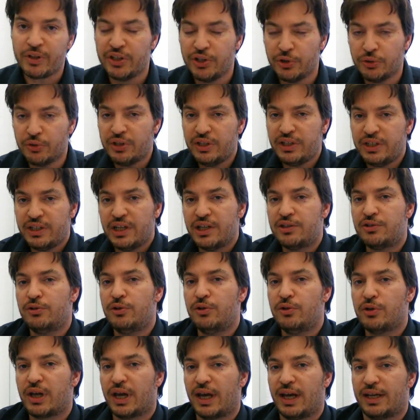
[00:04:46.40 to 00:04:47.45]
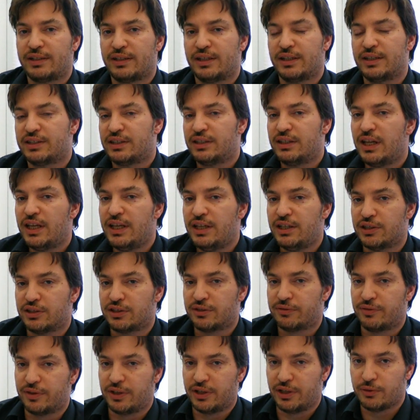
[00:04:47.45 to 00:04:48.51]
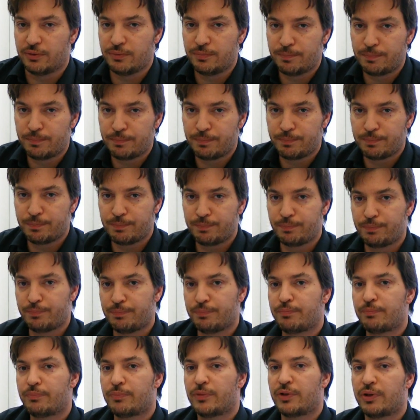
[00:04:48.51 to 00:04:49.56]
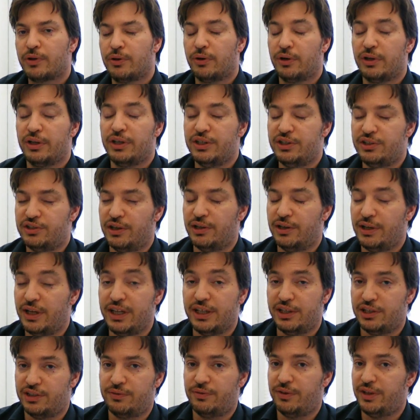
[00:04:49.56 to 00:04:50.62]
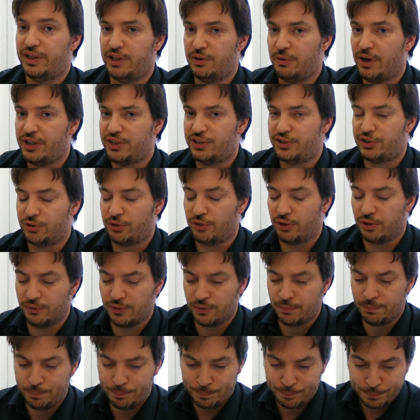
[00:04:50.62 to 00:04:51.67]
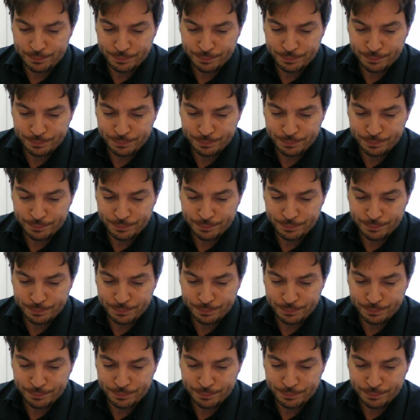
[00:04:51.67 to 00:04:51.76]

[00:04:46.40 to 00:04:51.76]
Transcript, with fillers: You only need to look at his latest video, or at least the latest video I saw of him,